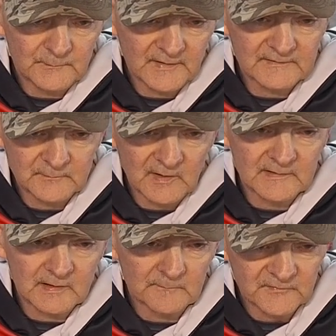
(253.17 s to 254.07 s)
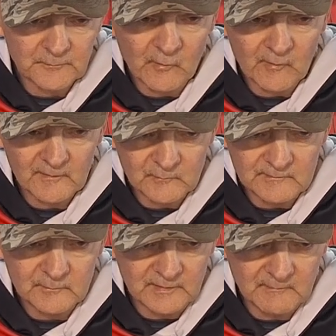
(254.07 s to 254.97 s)
picked the bike up this
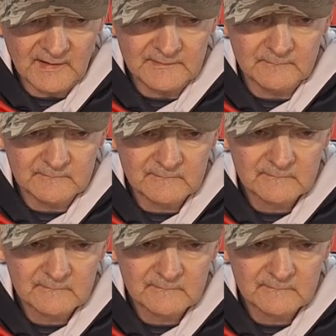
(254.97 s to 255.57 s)
morning. We made